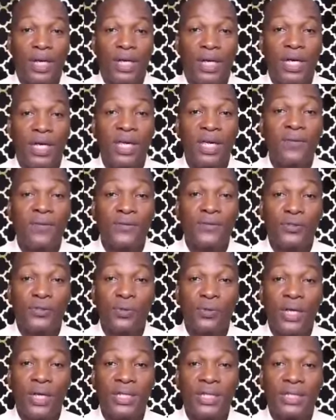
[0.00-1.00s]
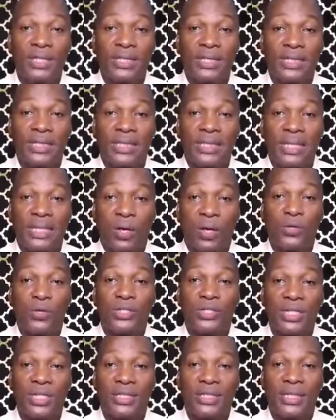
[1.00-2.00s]
if students
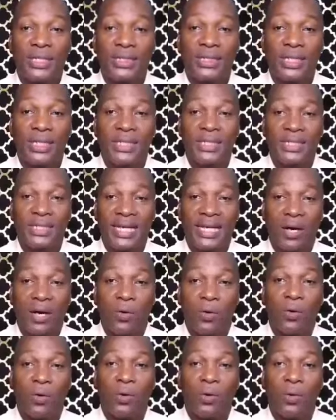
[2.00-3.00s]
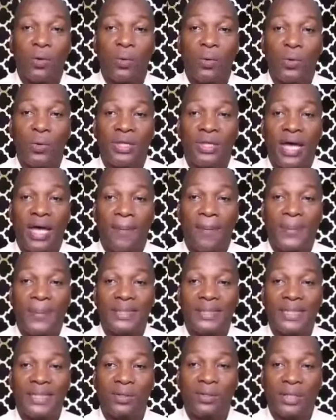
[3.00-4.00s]
consistently struggle with a
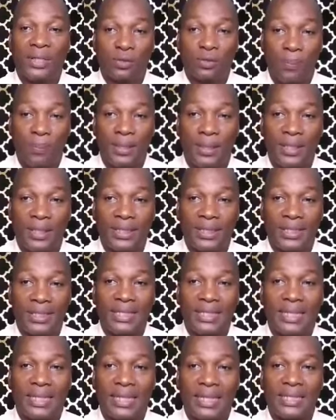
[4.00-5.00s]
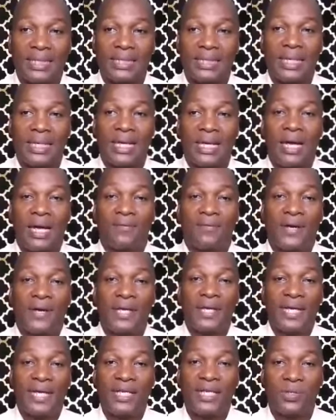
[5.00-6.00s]
particular topic, such as
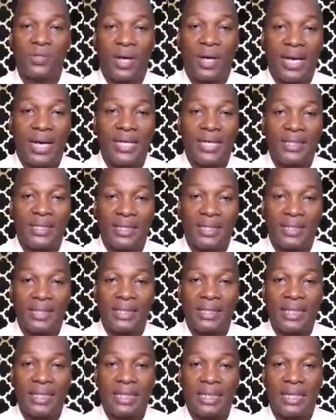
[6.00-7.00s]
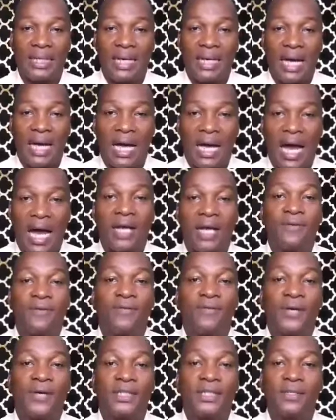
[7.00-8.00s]
financial analysis, a
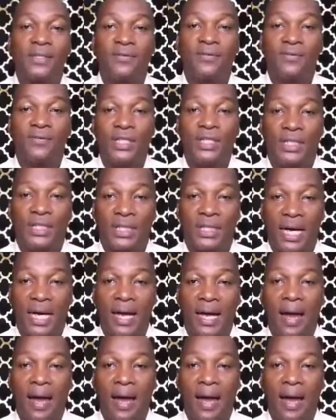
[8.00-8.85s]
reflective teacher